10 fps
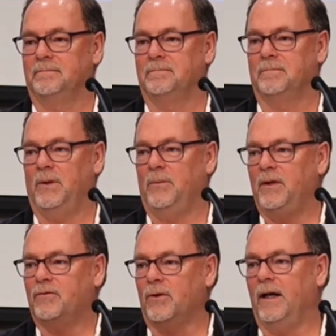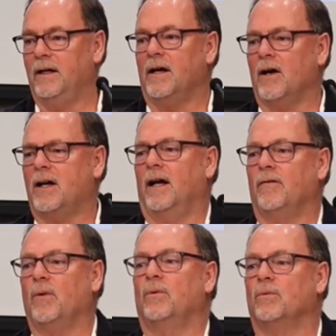We, we've created our kind of
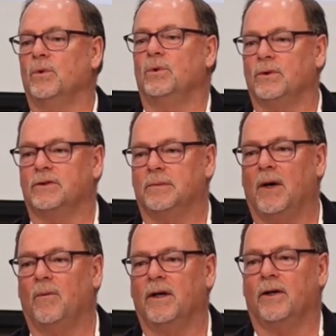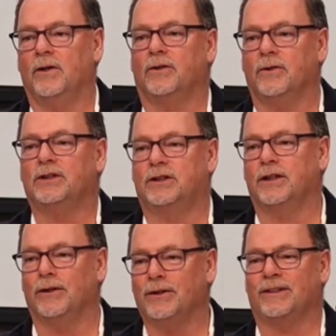own rules about what a good
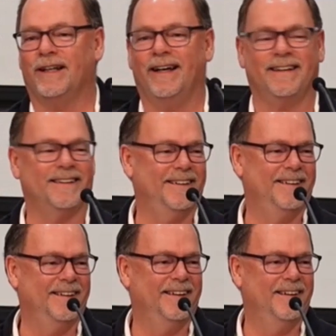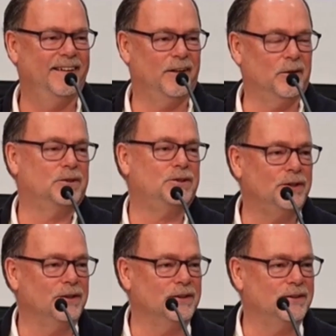Christian looks like. They go to
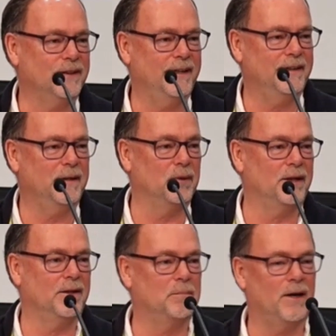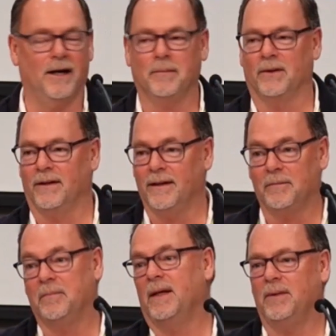church, right? They bring their Bible.
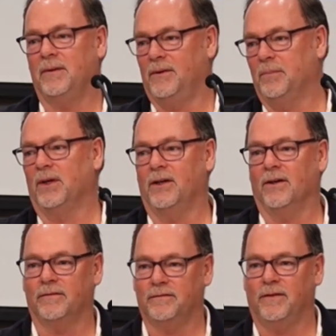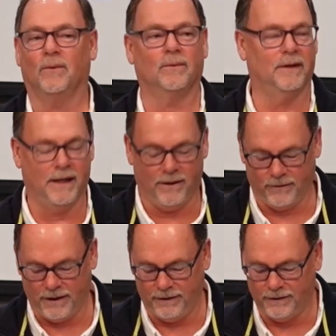Maybe you bring your phone now,
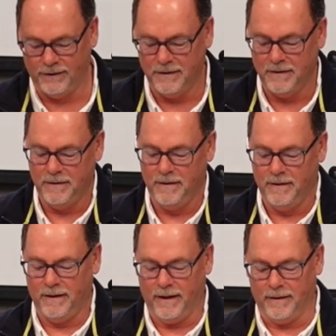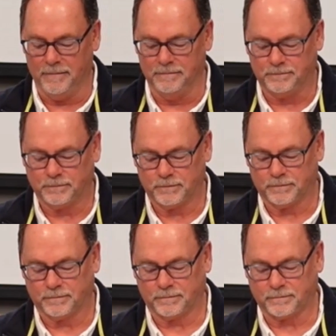right? Um,
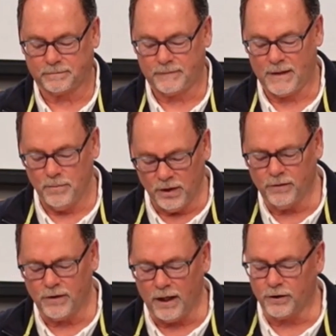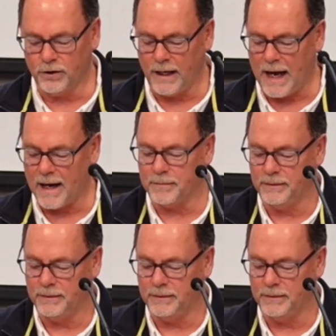but you've got a good app.